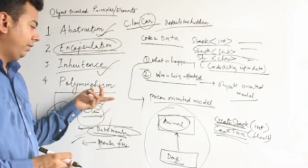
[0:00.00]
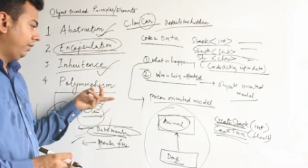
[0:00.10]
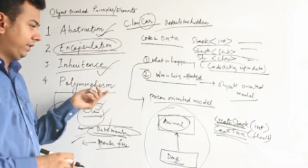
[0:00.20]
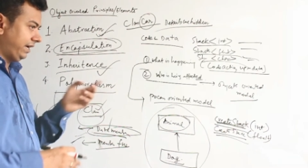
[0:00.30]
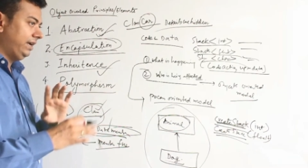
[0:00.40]

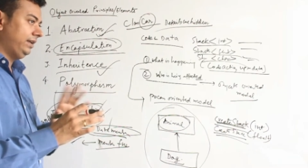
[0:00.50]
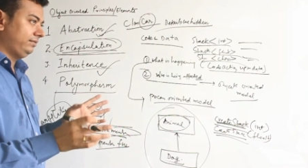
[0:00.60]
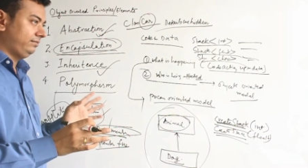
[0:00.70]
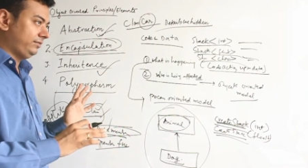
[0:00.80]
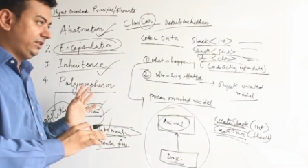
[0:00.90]
okay,
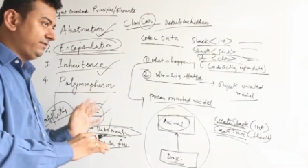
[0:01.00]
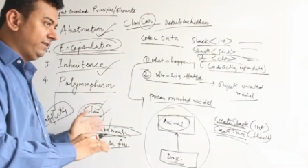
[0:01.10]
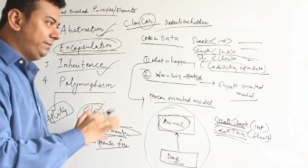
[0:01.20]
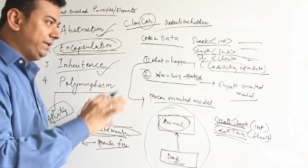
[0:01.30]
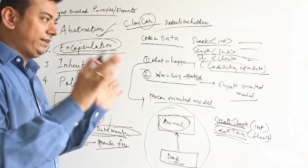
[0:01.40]
this
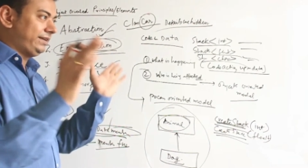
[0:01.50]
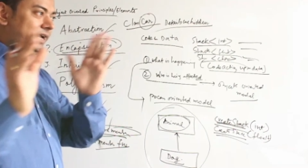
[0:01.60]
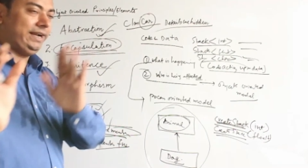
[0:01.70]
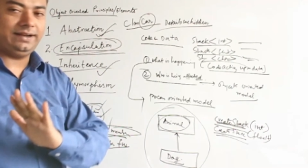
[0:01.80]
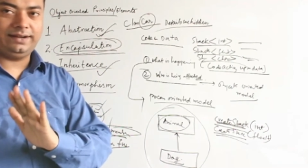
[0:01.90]
will be
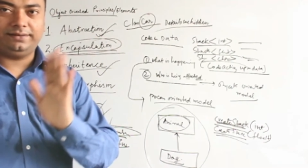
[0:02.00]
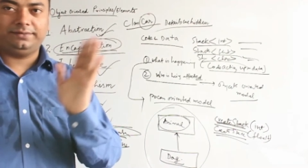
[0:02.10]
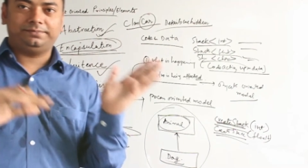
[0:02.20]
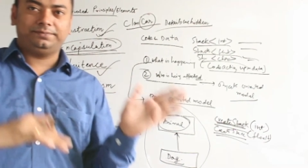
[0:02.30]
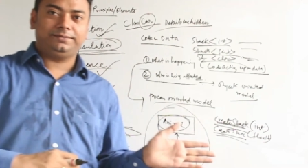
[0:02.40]
gray.
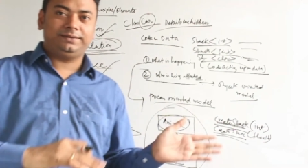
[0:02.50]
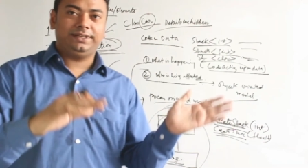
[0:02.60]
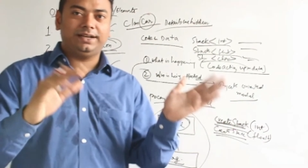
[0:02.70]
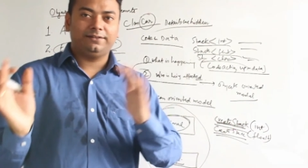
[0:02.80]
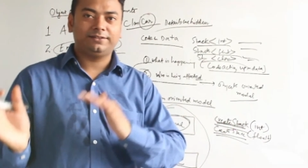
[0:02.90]

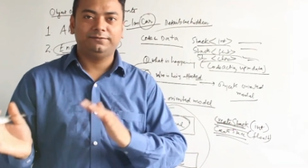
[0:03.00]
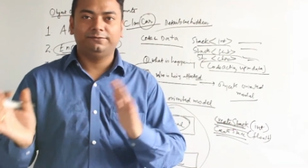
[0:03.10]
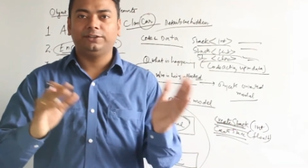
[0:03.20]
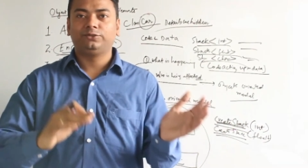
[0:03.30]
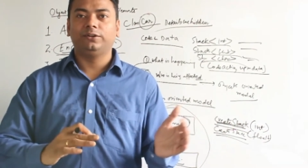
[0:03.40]
There are some
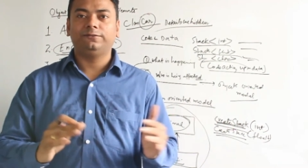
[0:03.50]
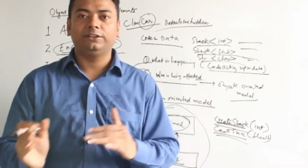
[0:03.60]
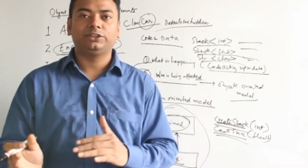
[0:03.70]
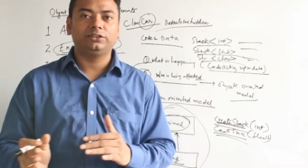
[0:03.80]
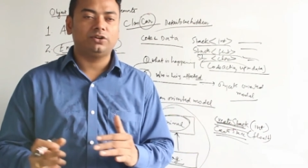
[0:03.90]
virtual
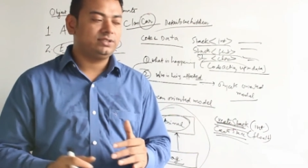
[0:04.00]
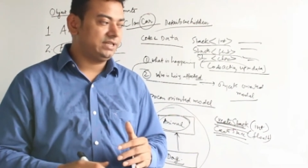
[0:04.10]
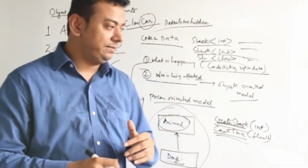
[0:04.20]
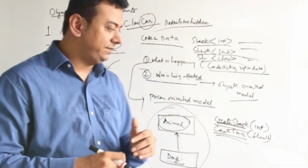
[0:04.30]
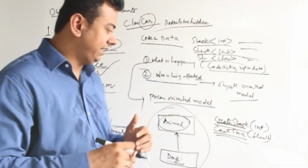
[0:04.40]
function
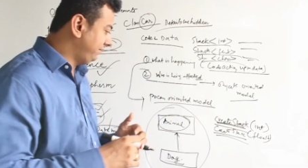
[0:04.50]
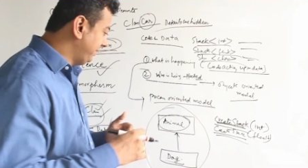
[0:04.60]
concept and